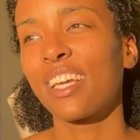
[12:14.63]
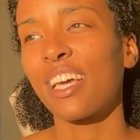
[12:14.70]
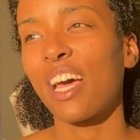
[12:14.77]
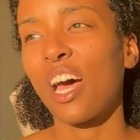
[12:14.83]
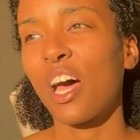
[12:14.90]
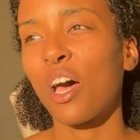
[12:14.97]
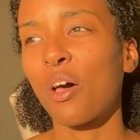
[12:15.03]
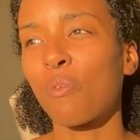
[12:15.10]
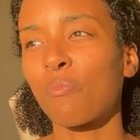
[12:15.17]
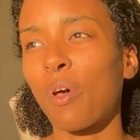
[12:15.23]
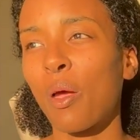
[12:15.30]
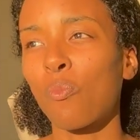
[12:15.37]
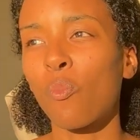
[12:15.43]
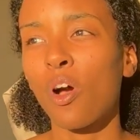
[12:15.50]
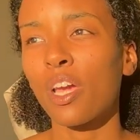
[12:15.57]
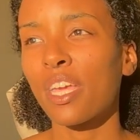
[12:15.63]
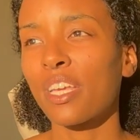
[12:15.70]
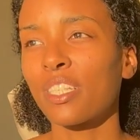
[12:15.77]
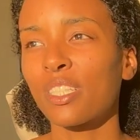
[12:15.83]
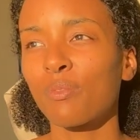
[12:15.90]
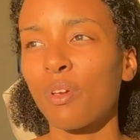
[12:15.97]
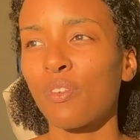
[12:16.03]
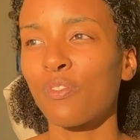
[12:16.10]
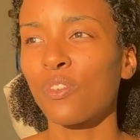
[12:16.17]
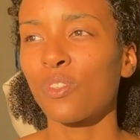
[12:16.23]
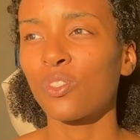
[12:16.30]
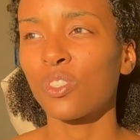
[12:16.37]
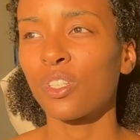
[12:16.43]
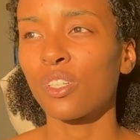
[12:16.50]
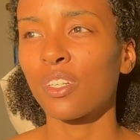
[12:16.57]
I'm walking into my
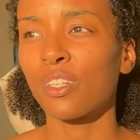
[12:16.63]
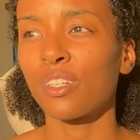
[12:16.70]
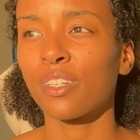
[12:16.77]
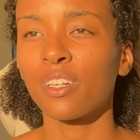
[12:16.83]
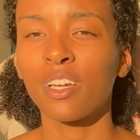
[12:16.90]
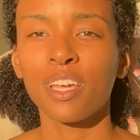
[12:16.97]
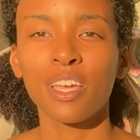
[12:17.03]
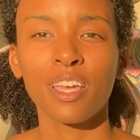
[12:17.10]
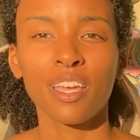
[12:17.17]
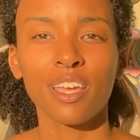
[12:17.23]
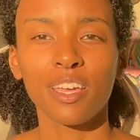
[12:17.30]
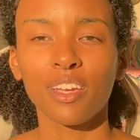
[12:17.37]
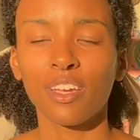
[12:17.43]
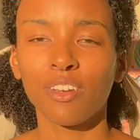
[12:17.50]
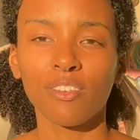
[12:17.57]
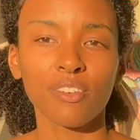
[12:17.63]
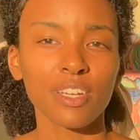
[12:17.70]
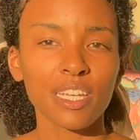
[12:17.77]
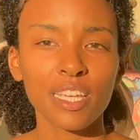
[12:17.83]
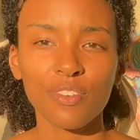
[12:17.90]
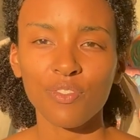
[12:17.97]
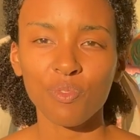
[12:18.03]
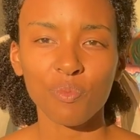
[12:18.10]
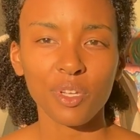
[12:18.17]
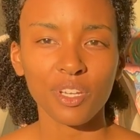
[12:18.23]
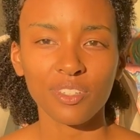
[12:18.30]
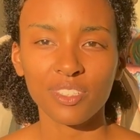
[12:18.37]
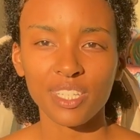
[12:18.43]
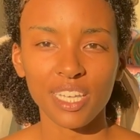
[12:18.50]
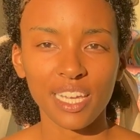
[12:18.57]
future grinning from ear
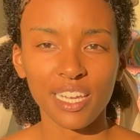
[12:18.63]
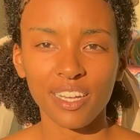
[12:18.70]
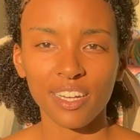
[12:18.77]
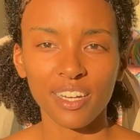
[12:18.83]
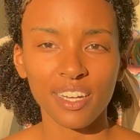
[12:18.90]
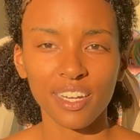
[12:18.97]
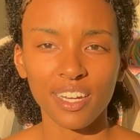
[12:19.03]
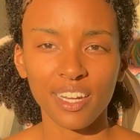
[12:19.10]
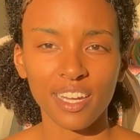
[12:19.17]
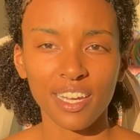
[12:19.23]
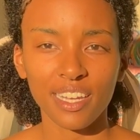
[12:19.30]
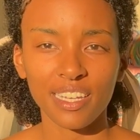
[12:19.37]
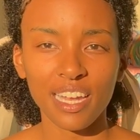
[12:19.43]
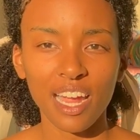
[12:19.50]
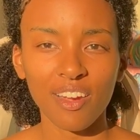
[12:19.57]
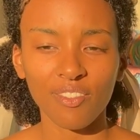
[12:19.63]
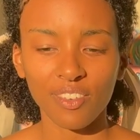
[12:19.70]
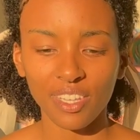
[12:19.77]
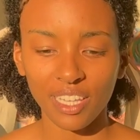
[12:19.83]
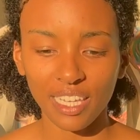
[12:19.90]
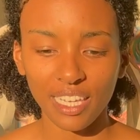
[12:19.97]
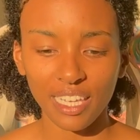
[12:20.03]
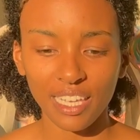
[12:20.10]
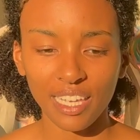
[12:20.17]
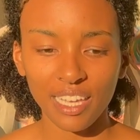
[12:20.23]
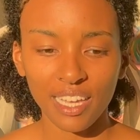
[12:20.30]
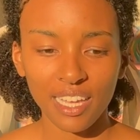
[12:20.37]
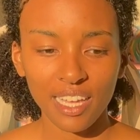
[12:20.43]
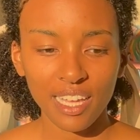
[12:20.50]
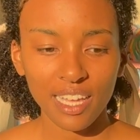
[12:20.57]
to ear, not really